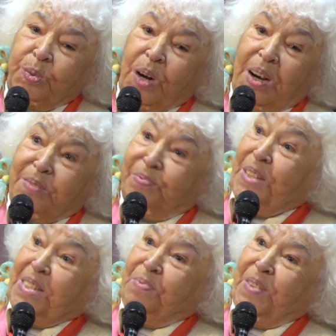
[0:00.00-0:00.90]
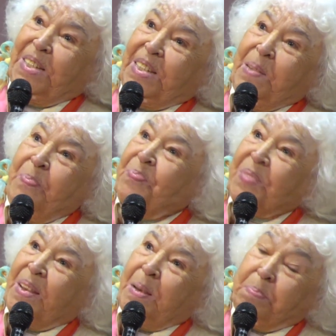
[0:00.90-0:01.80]
are very, very
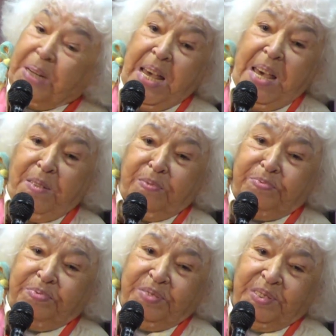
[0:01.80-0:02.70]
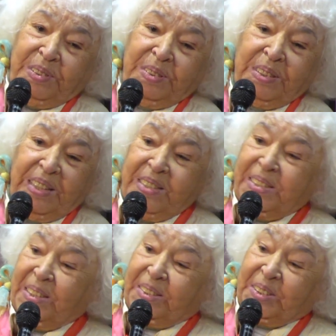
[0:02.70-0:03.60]
brave in
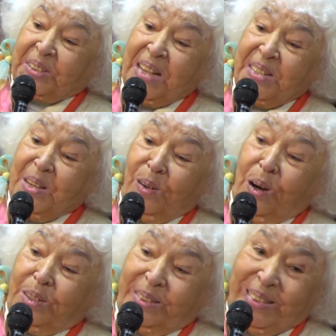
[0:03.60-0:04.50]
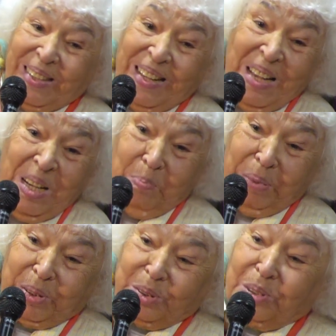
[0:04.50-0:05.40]
criticizing God.
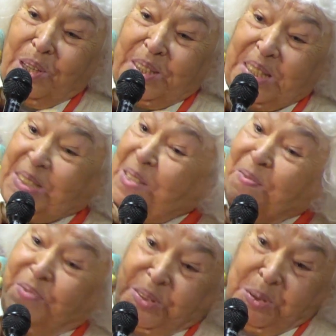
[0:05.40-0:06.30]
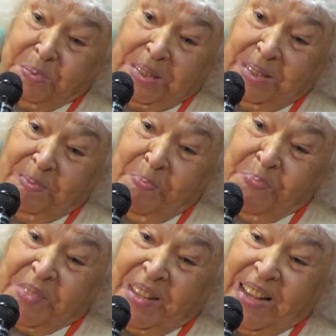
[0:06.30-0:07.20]
Because God is invisible
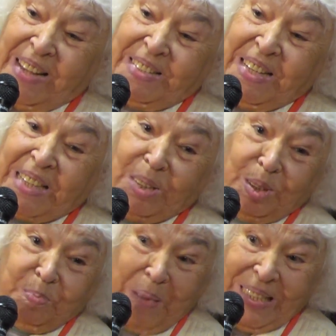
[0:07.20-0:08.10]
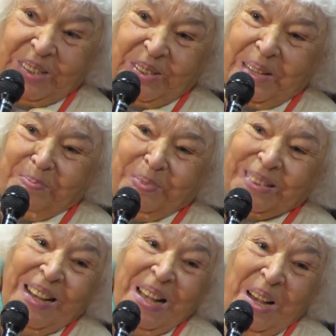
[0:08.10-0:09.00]
and he cannot punish them.
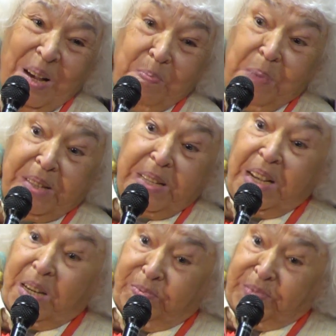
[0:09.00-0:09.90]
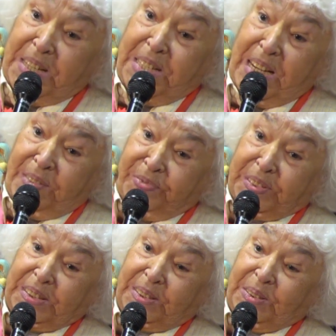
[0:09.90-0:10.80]
But they are very
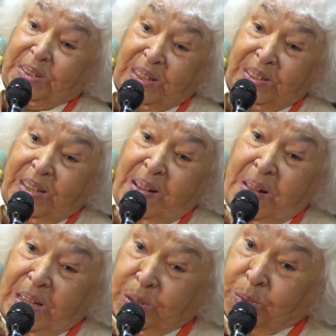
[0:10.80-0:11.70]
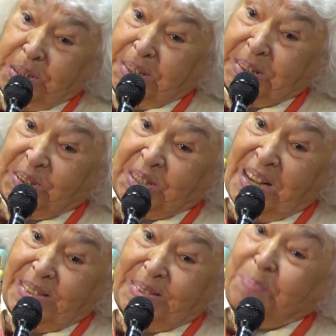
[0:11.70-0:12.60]
afraid to
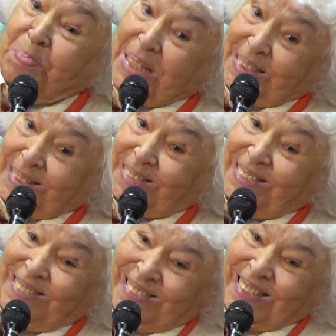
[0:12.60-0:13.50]
criticize the president,